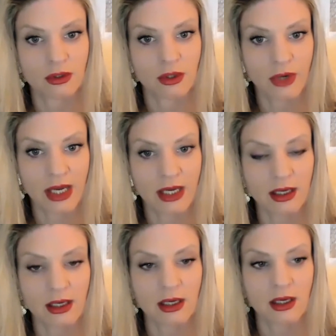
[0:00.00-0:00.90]

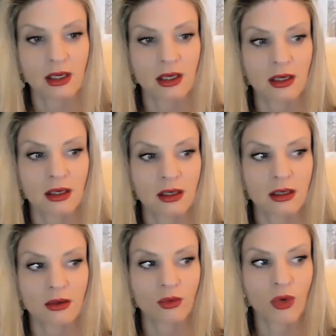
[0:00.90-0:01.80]
Okay.
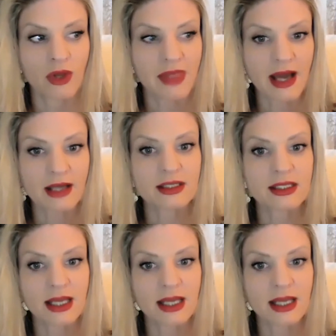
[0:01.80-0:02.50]
Well, that